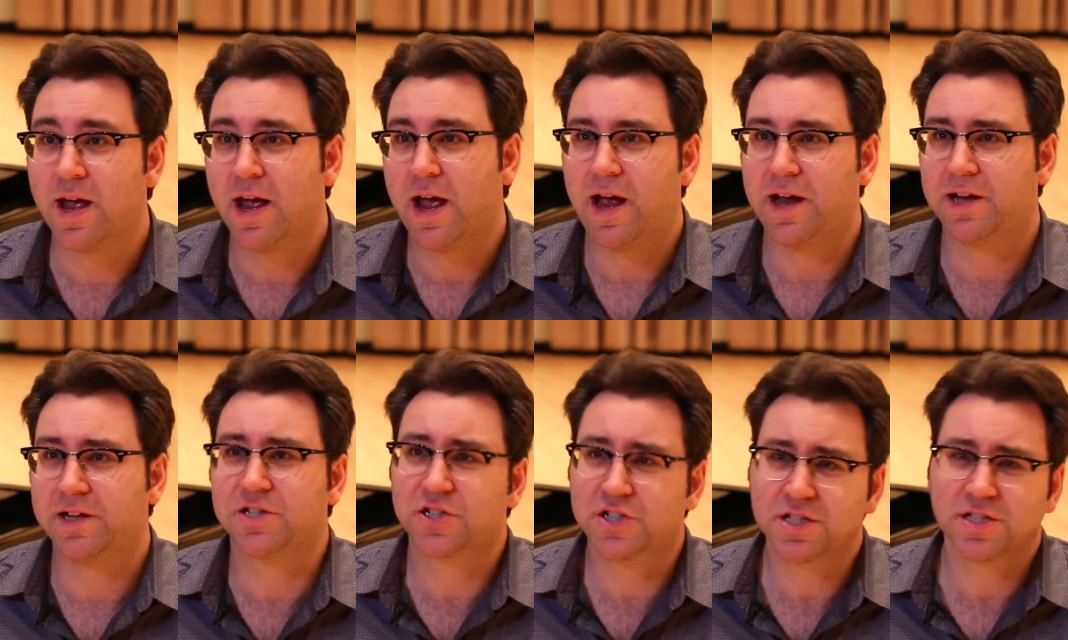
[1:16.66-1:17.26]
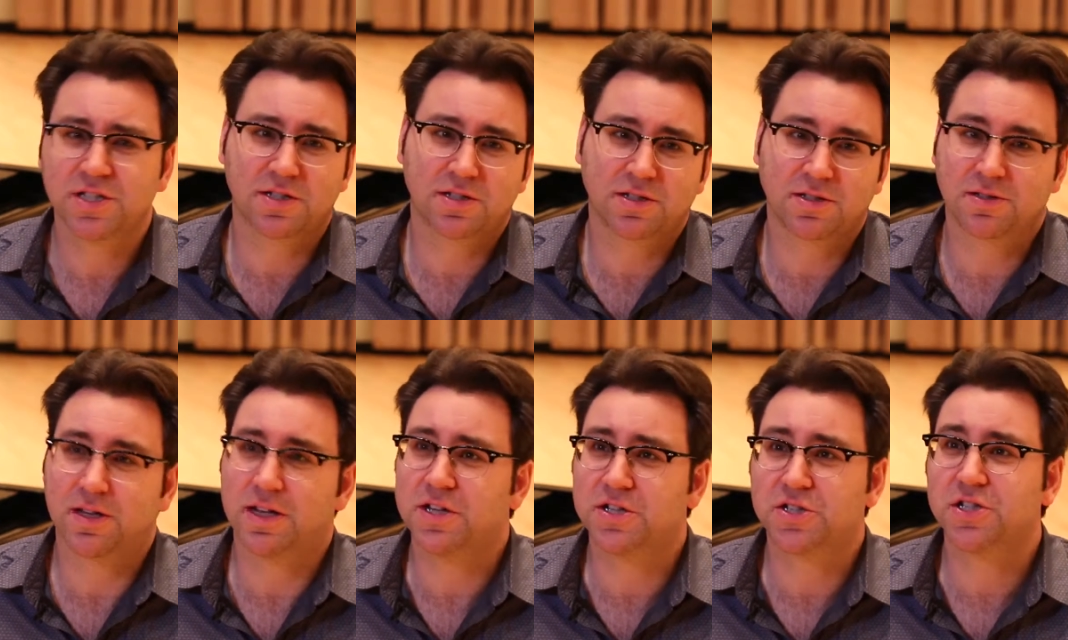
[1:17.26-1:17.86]
and it's
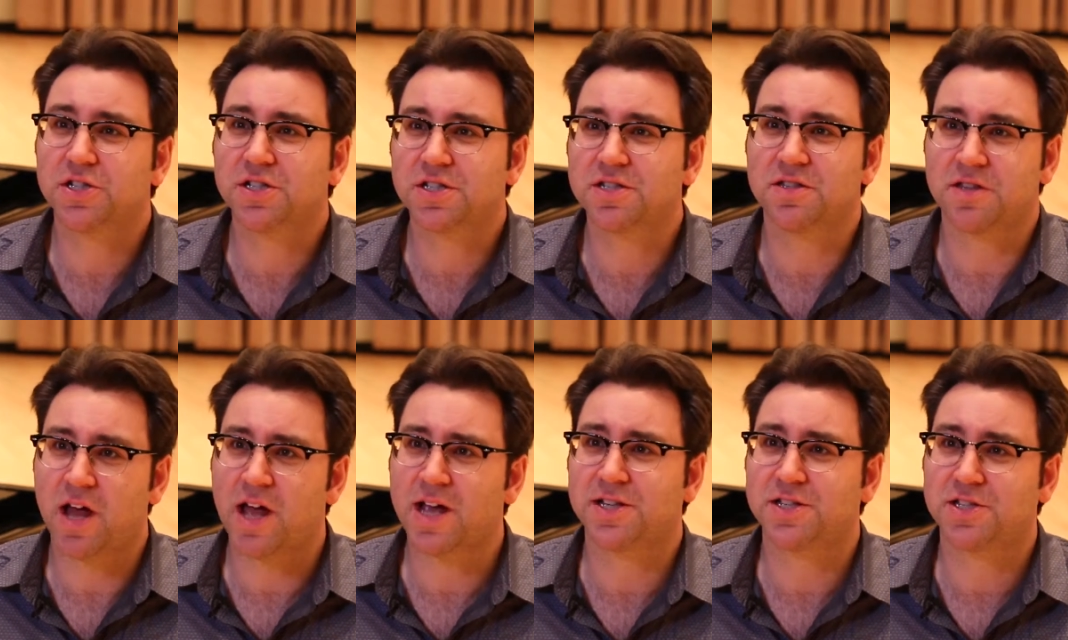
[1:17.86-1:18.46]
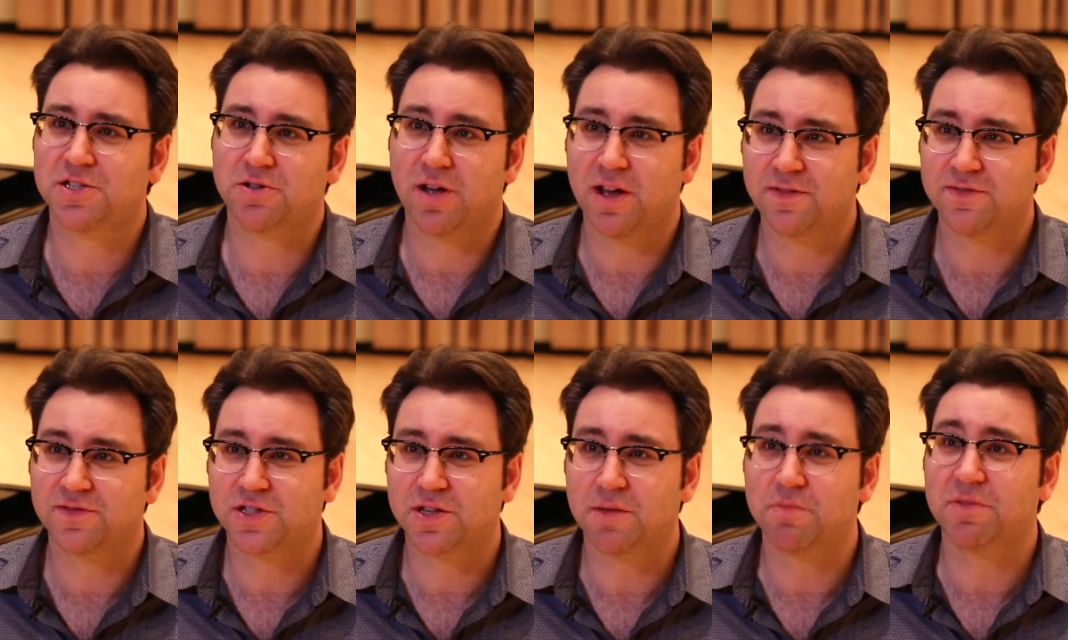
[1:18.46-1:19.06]
just nice to have
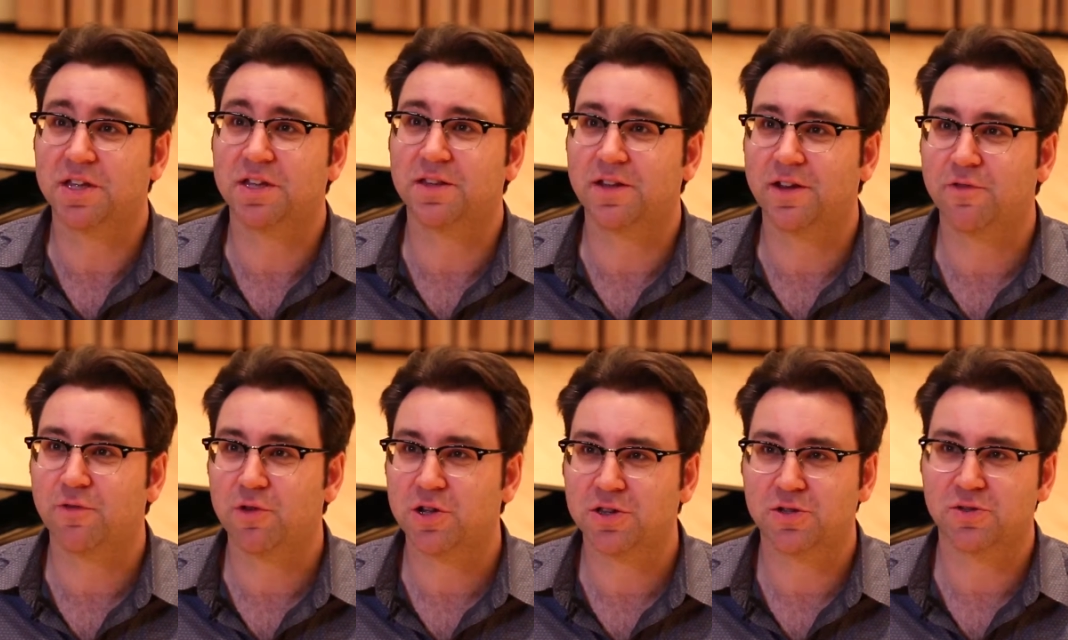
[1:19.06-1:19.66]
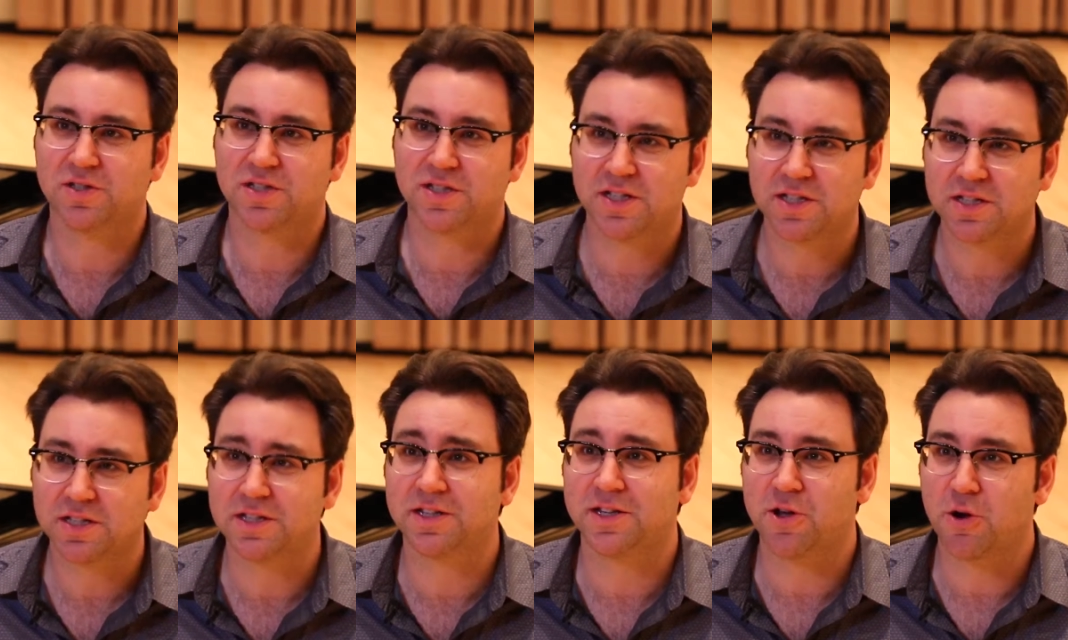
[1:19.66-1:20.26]
something different to sit
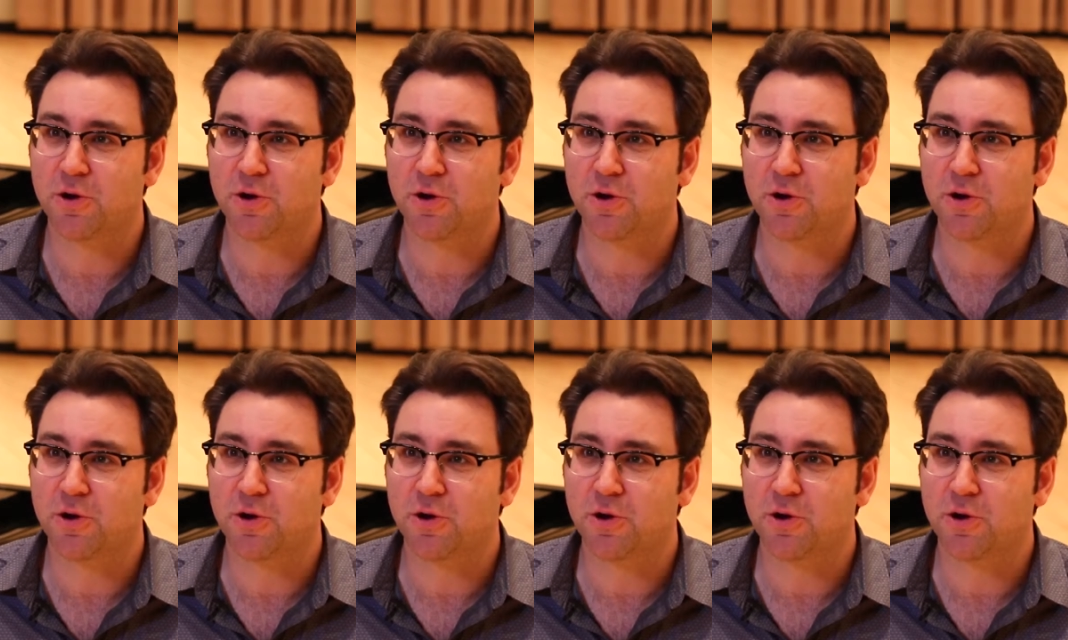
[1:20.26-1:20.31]
in the